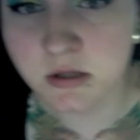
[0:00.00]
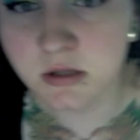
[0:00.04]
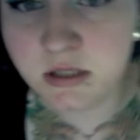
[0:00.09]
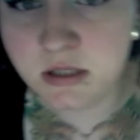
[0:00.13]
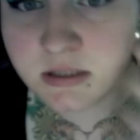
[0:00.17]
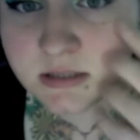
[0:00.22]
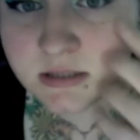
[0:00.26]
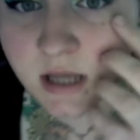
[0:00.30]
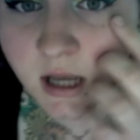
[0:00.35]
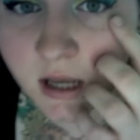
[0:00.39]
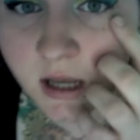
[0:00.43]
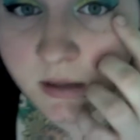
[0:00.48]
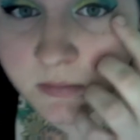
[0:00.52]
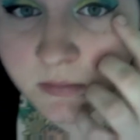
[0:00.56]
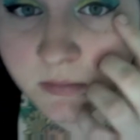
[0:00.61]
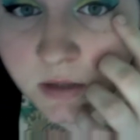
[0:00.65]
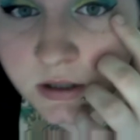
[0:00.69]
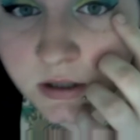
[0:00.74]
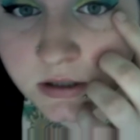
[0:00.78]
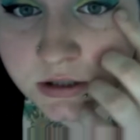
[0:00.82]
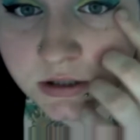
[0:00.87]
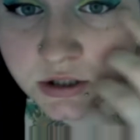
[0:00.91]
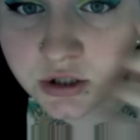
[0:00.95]
this eye, I'm
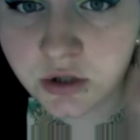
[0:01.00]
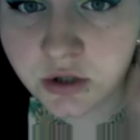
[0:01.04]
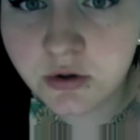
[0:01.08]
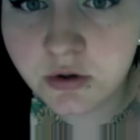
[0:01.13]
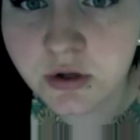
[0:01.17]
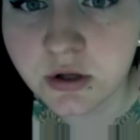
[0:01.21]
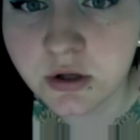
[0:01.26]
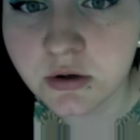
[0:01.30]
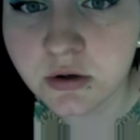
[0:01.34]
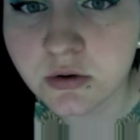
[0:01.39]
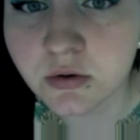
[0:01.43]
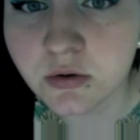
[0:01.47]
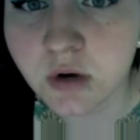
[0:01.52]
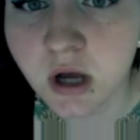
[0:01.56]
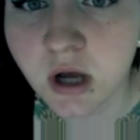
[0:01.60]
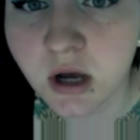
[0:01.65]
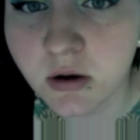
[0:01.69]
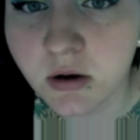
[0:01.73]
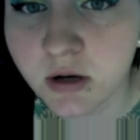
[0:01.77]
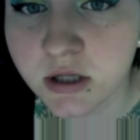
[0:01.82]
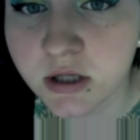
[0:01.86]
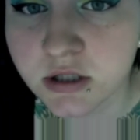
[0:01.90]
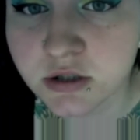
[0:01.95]
going to show you
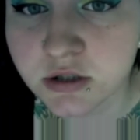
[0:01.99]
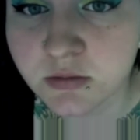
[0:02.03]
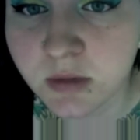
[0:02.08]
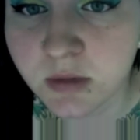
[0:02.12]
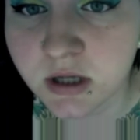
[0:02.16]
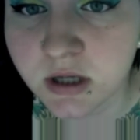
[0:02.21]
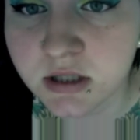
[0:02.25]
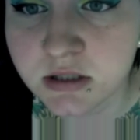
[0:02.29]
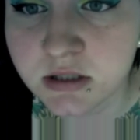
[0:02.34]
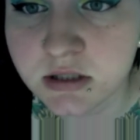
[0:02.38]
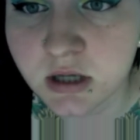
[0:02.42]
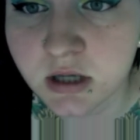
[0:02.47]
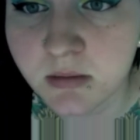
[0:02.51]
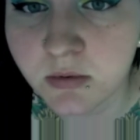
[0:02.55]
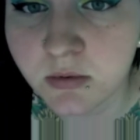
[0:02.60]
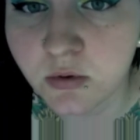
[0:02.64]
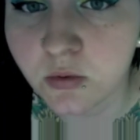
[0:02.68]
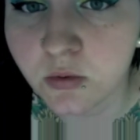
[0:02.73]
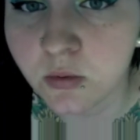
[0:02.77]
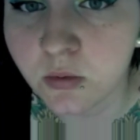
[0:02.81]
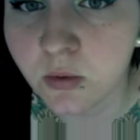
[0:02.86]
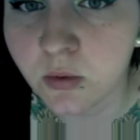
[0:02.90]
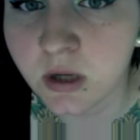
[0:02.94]
how I do my
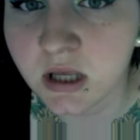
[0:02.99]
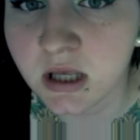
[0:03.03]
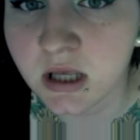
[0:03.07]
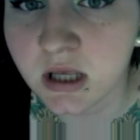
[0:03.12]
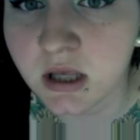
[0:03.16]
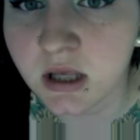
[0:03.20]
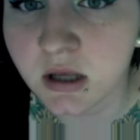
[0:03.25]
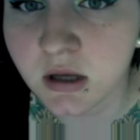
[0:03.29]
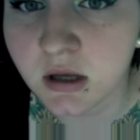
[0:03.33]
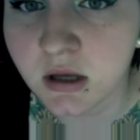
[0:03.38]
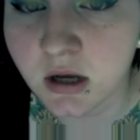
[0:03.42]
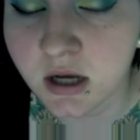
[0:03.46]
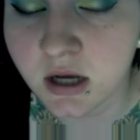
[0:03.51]
double wing.